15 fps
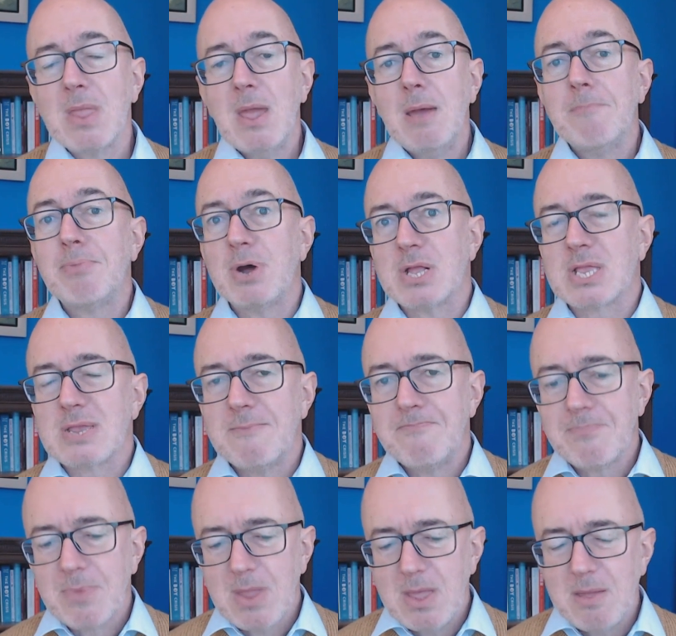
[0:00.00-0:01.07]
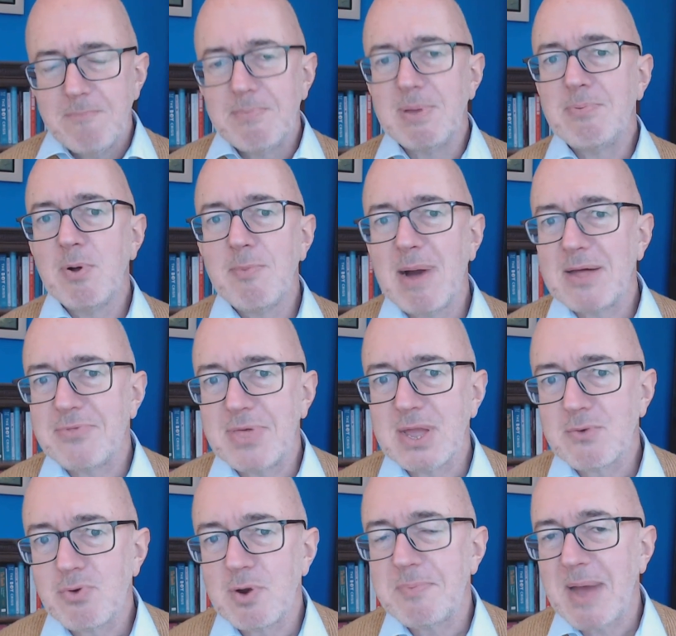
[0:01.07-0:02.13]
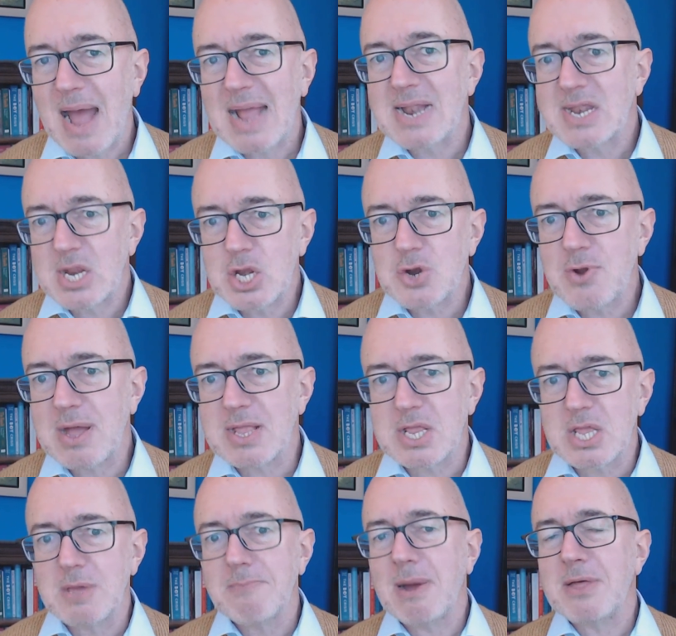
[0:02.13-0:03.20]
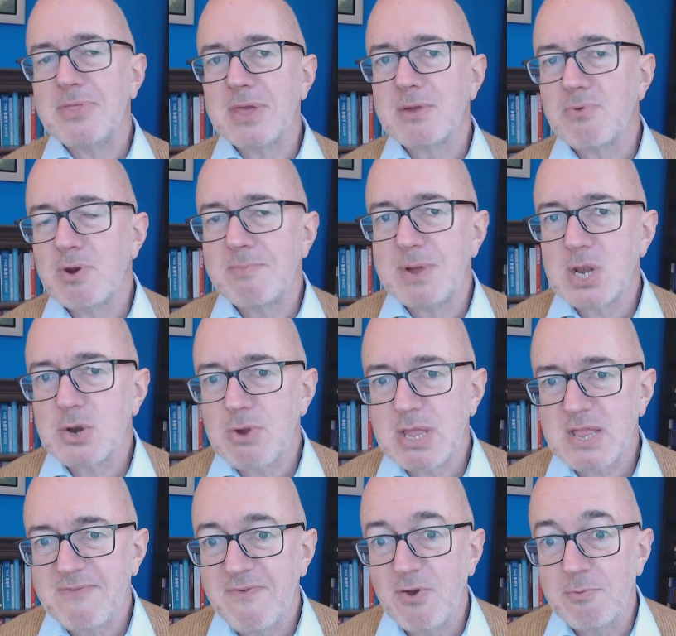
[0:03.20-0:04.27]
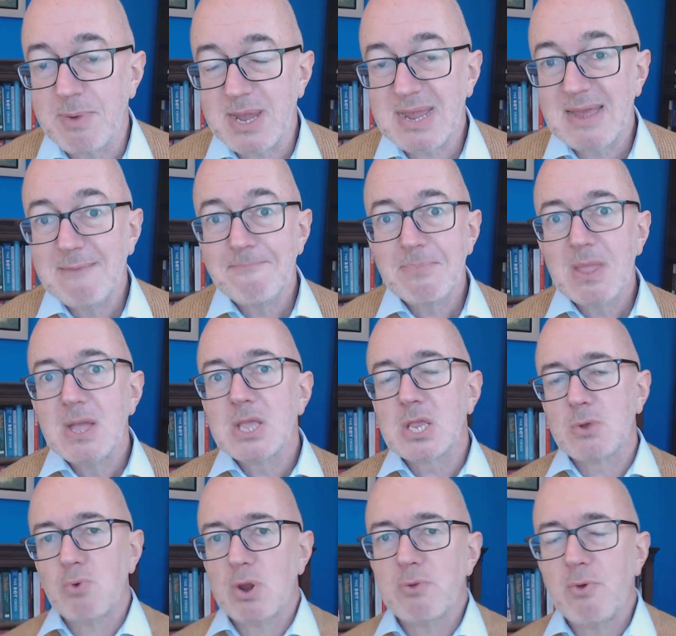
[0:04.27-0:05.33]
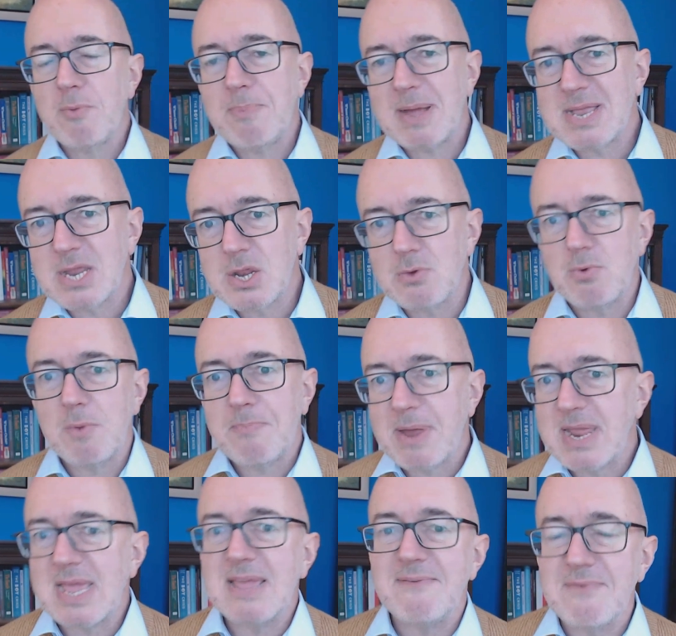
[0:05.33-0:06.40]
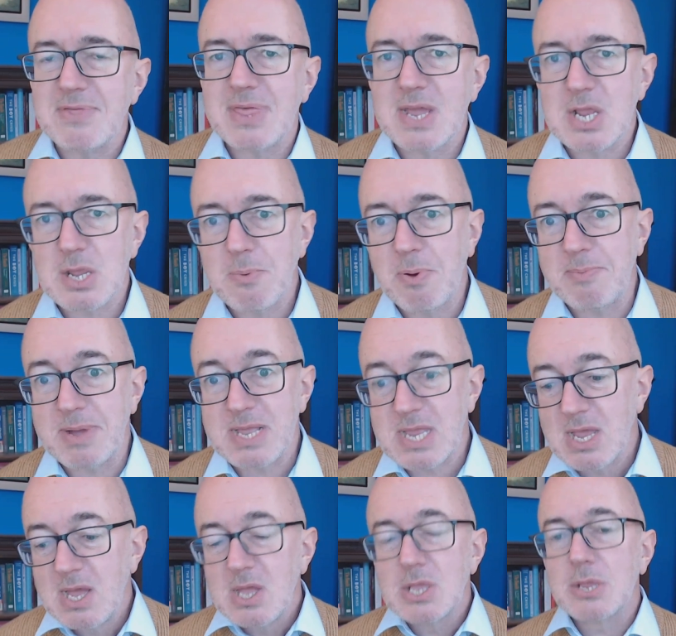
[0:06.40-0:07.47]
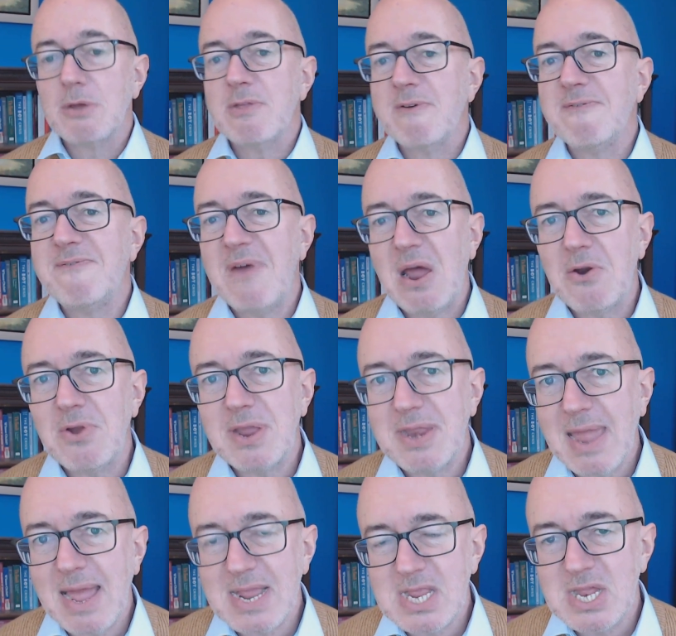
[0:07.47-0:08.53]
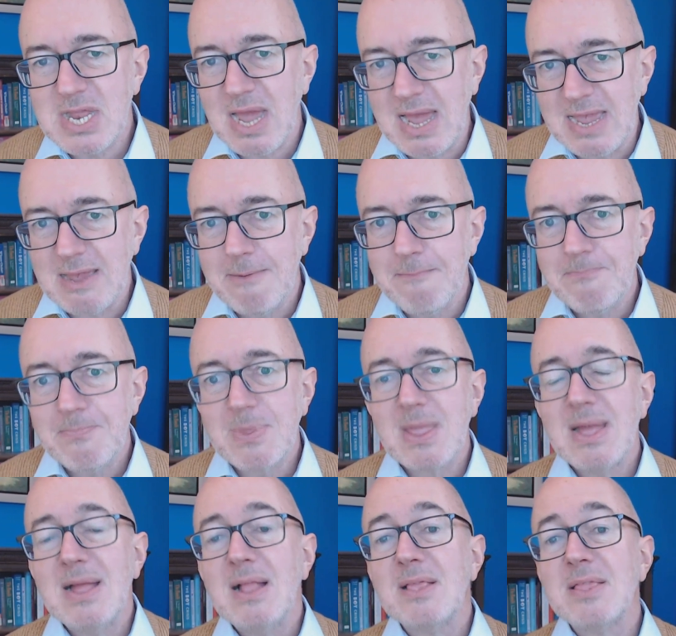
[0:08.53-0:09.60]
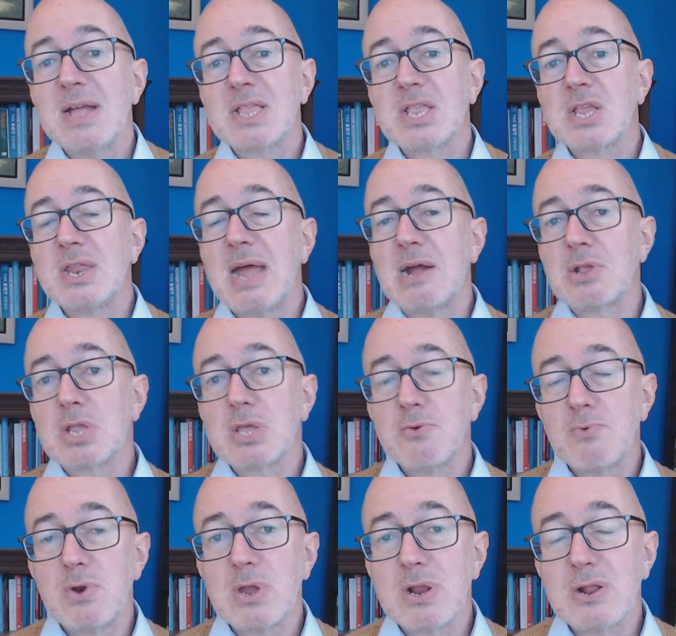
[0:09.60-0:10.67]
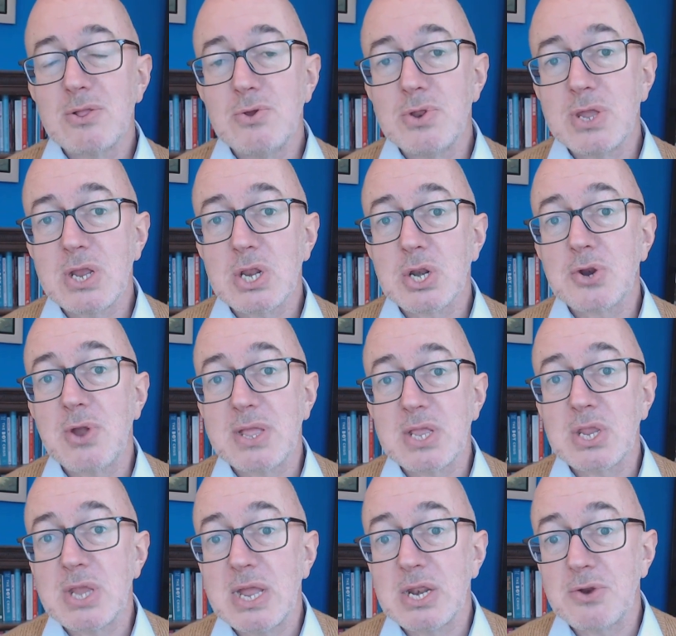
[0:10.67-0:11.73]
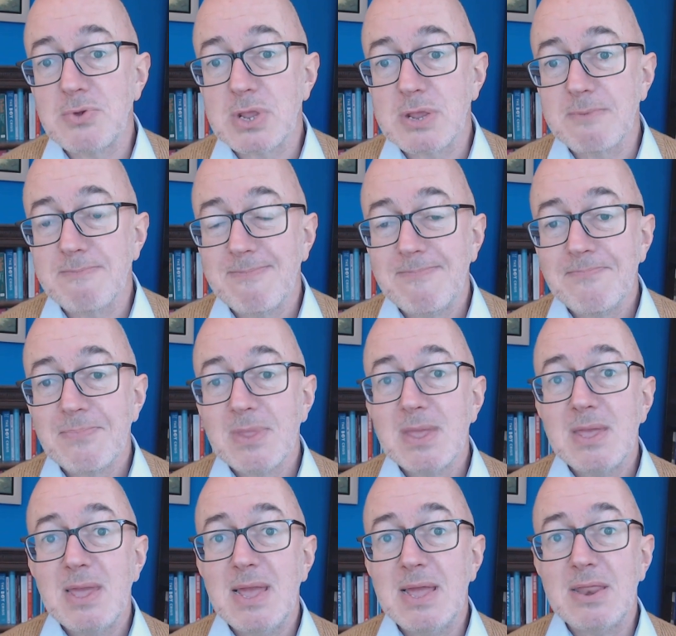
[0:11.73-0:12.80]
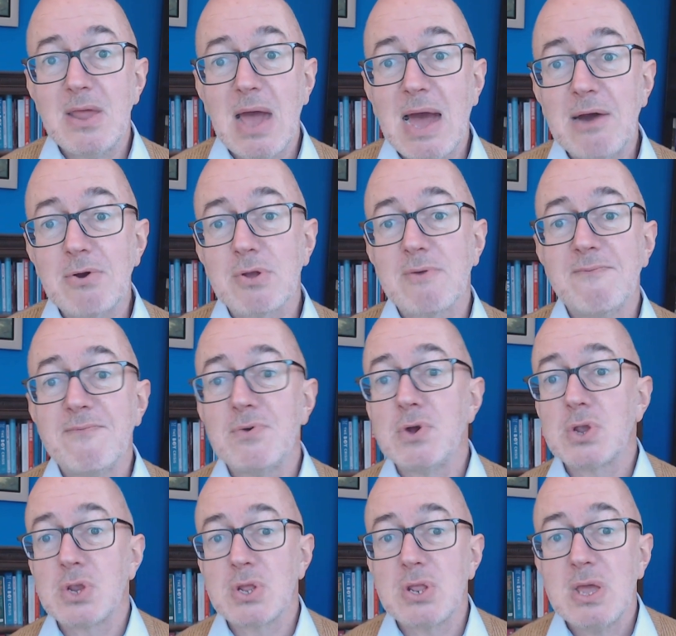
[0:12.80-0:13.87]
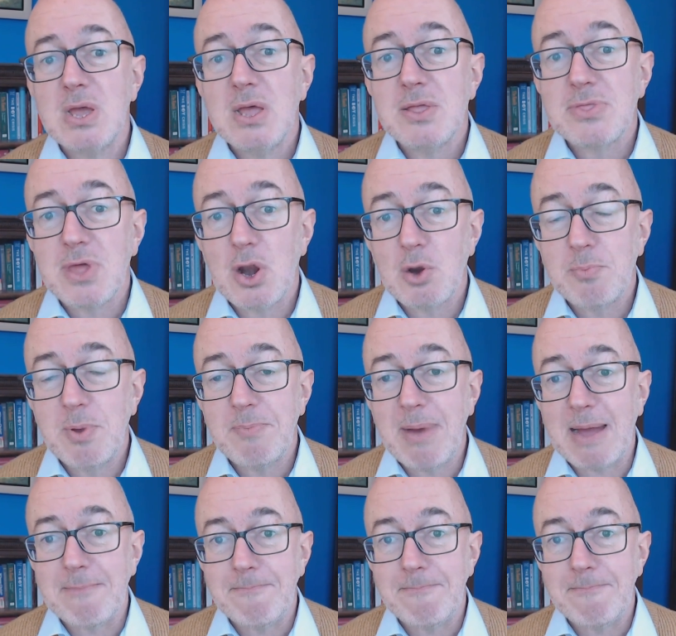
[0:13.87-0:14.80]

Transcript: But people might think we're a bit anti-trans. They might think we're a bit transphobic. So what do we better do? We better even things up a bit. So the very next day, let's announce that we're including transgenderism in our conversion therapy ban.